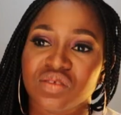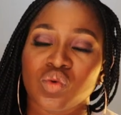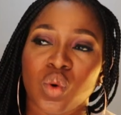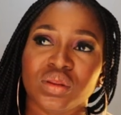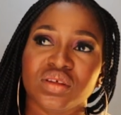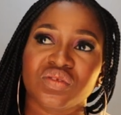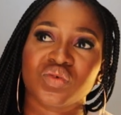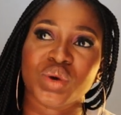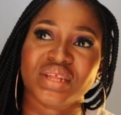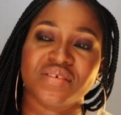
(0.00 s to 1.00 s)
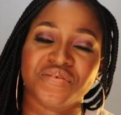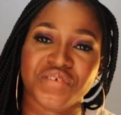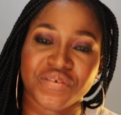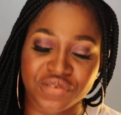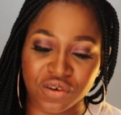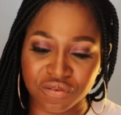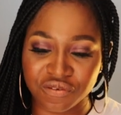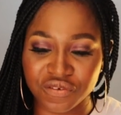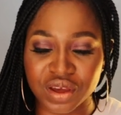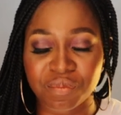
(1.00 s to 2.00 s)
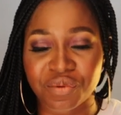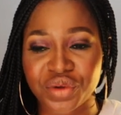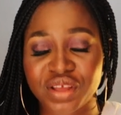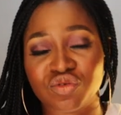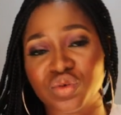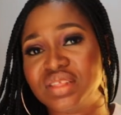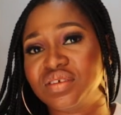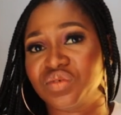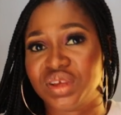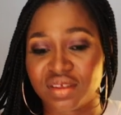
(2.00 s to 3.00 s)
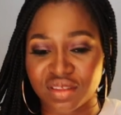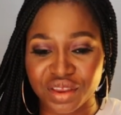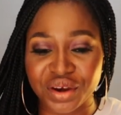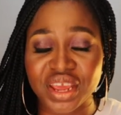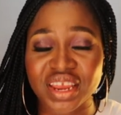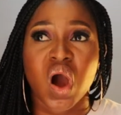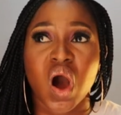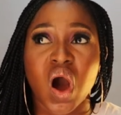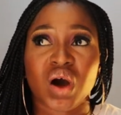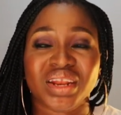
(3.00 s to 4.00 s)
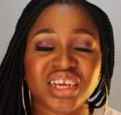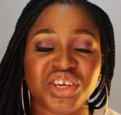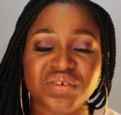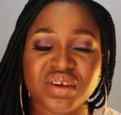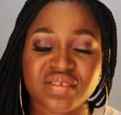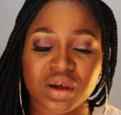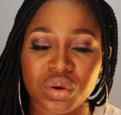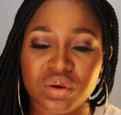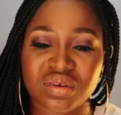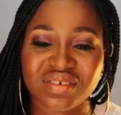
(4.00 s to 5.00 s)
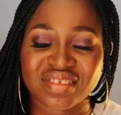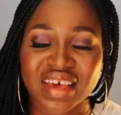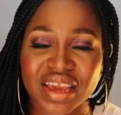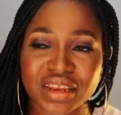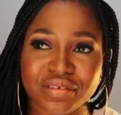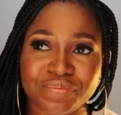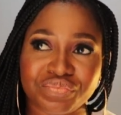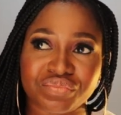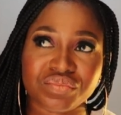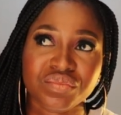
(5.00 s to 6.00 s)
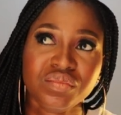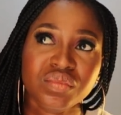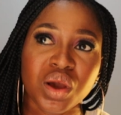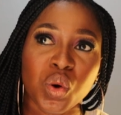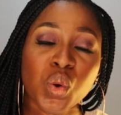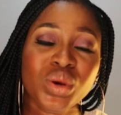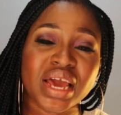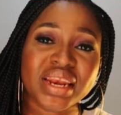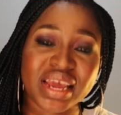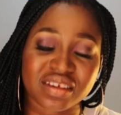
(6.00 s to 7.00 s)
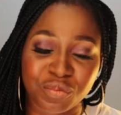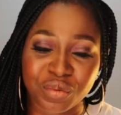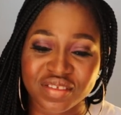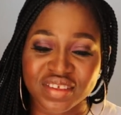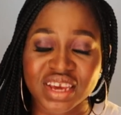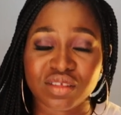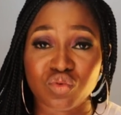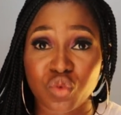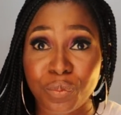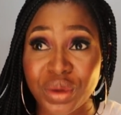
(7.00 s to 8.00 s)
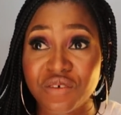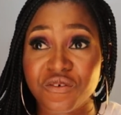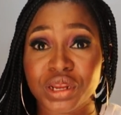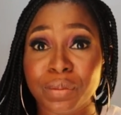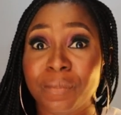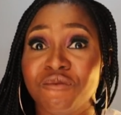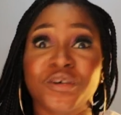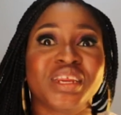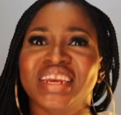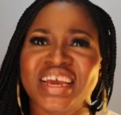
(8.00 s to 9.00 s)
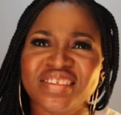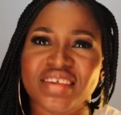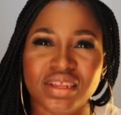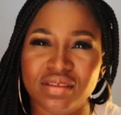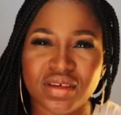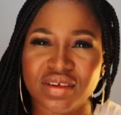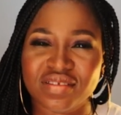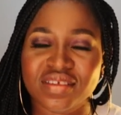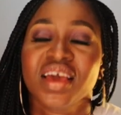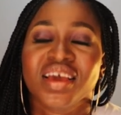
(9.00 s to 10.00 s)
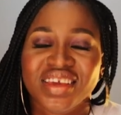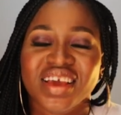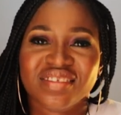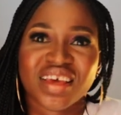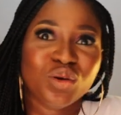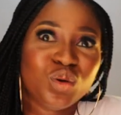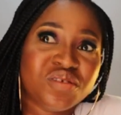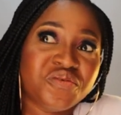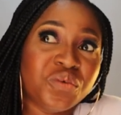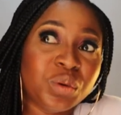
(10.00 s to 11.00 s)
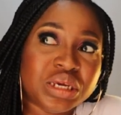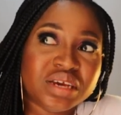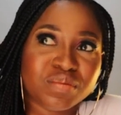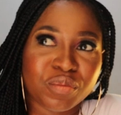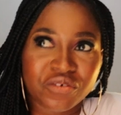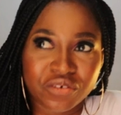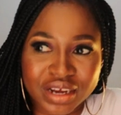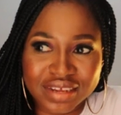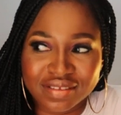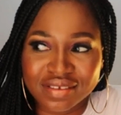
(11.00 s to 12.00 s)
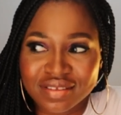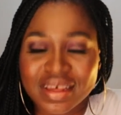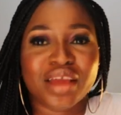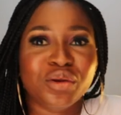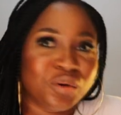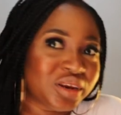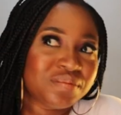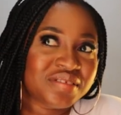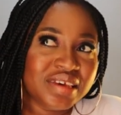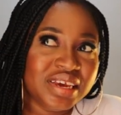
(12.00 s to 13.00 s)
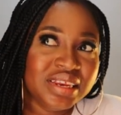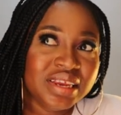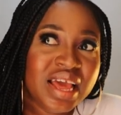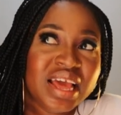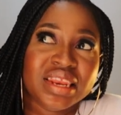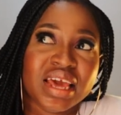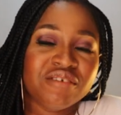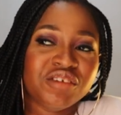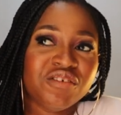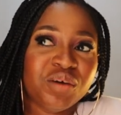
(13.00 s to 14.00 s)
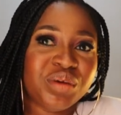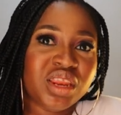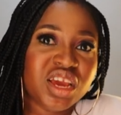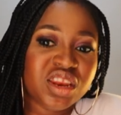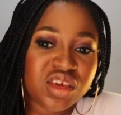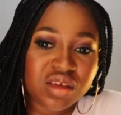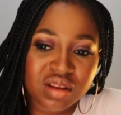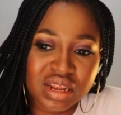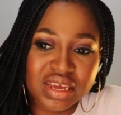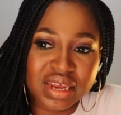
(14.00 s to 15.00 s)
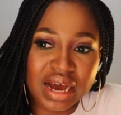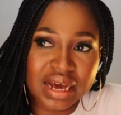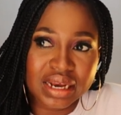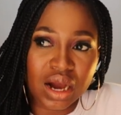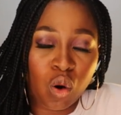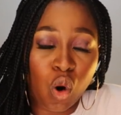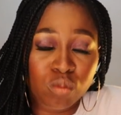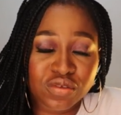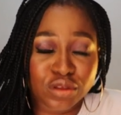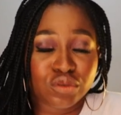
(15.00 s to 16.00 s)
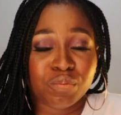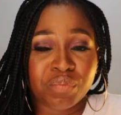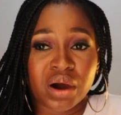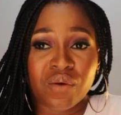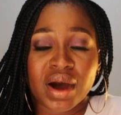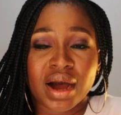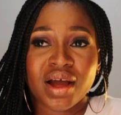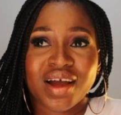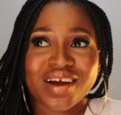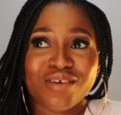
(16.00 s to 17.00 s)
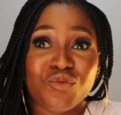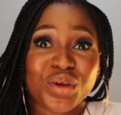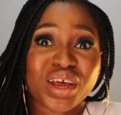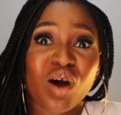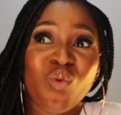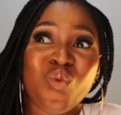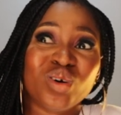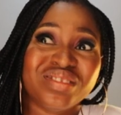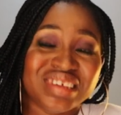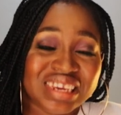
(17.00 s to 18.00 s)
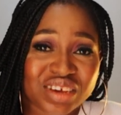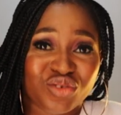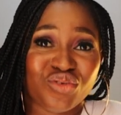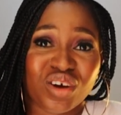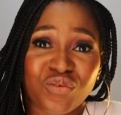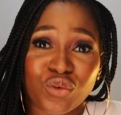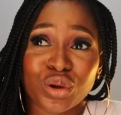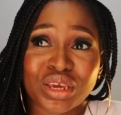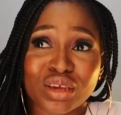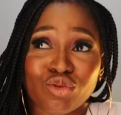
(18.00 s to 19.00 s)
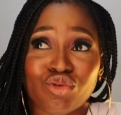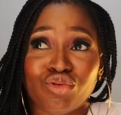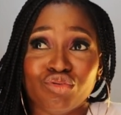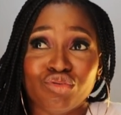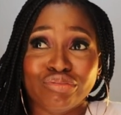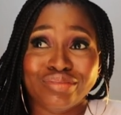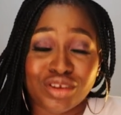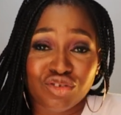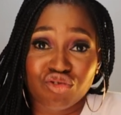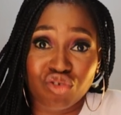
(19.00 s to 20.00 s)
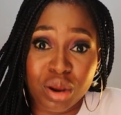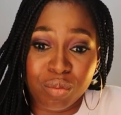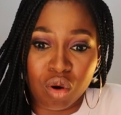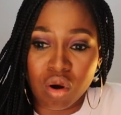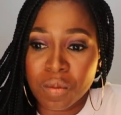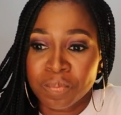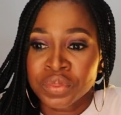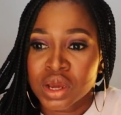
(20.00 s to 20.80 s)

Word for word: So on the 25th of February 2023, uh, Nigerians are going to decide who their next president will be for the for the next eight years. Yes, I know it's four years, but forget it. I know what I'm saying. There have never been any leader that comes into power without wanting extra four years to destroy more.